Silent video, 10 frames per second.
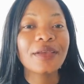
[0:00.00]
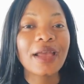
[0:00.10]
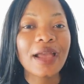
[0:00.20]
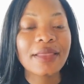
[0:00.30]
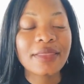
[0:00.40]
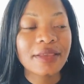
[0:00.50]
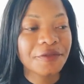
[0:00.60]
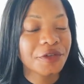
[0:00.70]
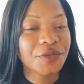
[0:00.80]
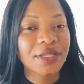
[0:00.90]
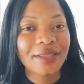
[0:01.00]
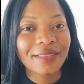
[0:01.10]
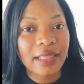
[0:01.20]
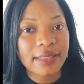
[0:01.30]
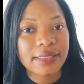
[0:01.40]
i think for today
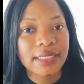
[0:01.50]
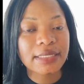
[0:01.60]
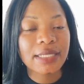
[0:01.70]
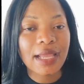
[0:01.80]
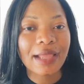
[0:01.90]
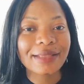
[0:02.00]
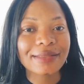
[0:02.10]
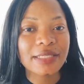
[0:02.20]
that's it guys